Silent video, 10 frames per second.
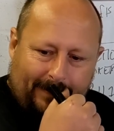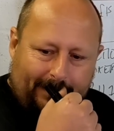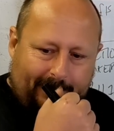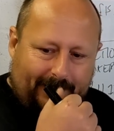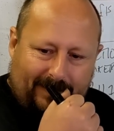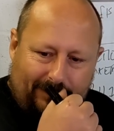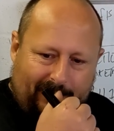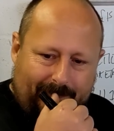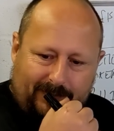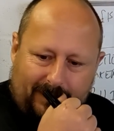so that if
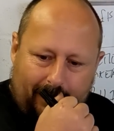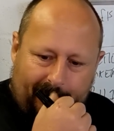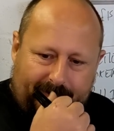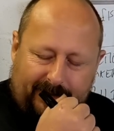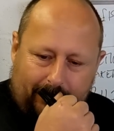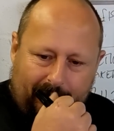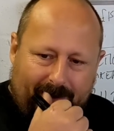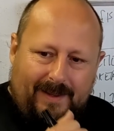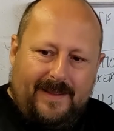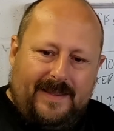there is dirt still
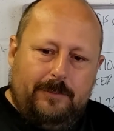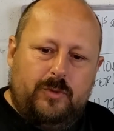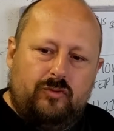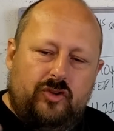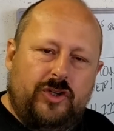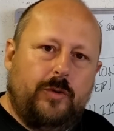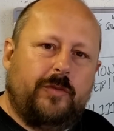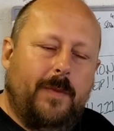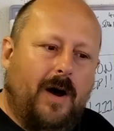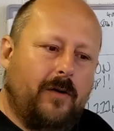there, it would reduce
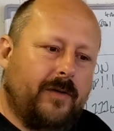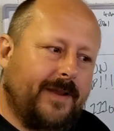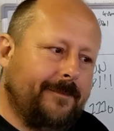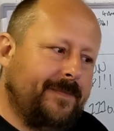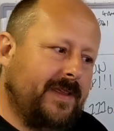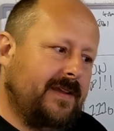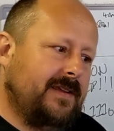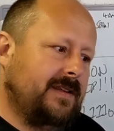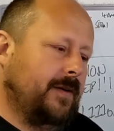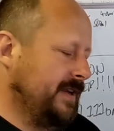marring?
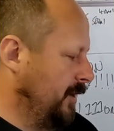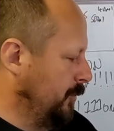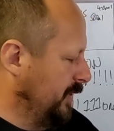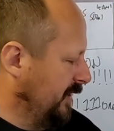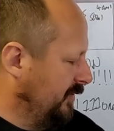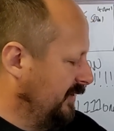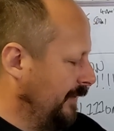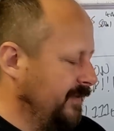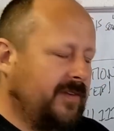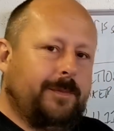Now I know with this
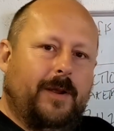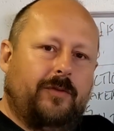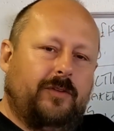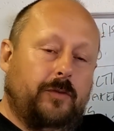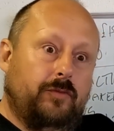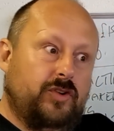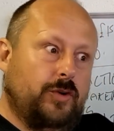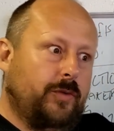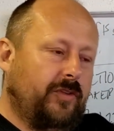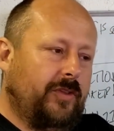stuff it's supposed to
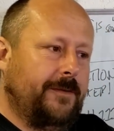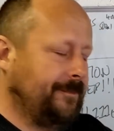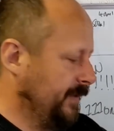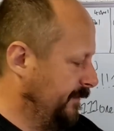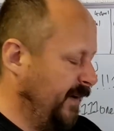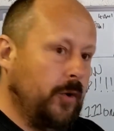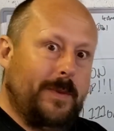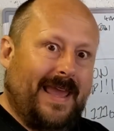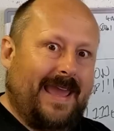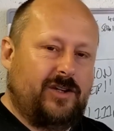reduce the
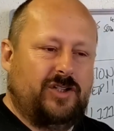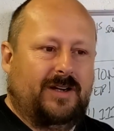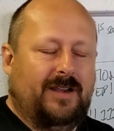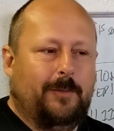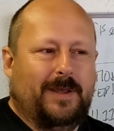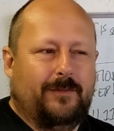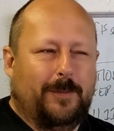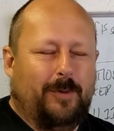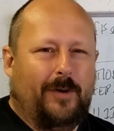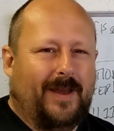foaming action a little bit of your
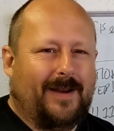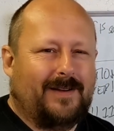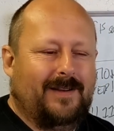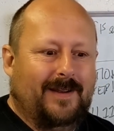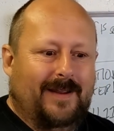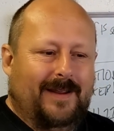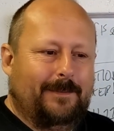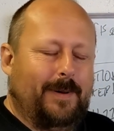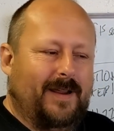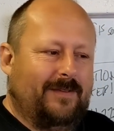product,
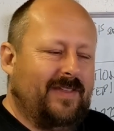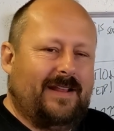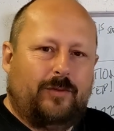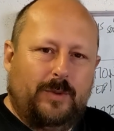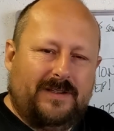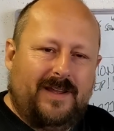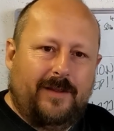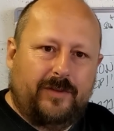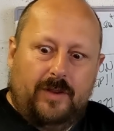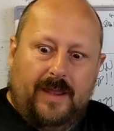but if that's all it does